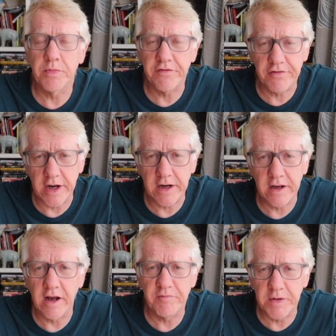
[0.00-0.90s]
but
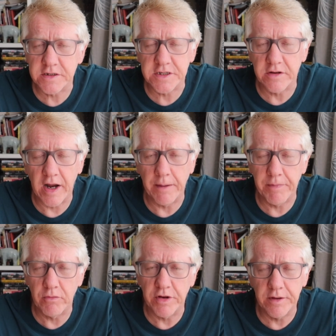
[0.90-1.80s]
frankly, I've been so
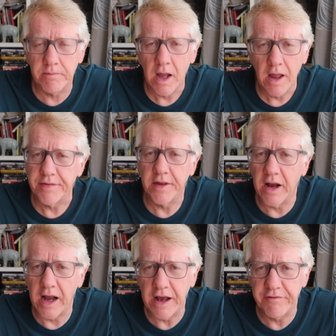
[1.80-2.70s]
happy with them that
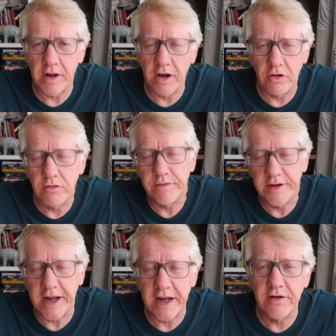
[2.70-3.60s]
I have no
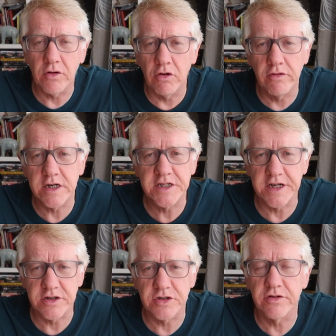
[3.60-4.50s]
need or
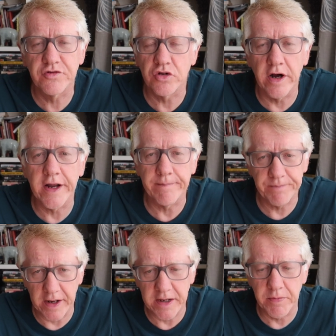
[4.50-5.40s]
intention of trying
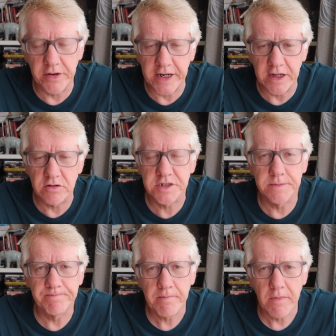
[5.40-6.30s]
anybody else.